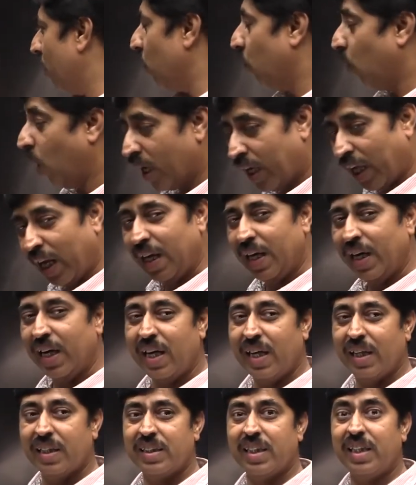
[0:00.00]
what I
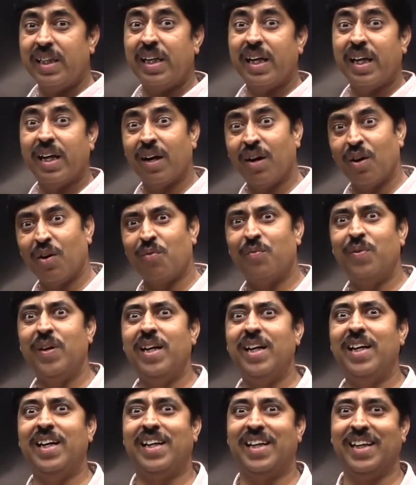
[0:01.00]
need is integral of v
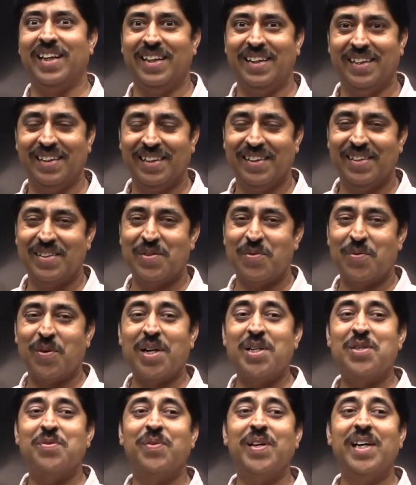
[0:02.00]
dt.
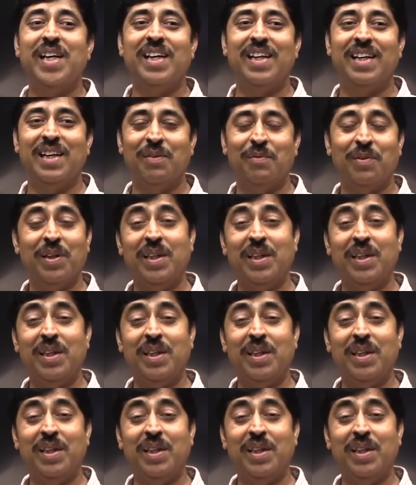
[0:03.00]
What is v dt?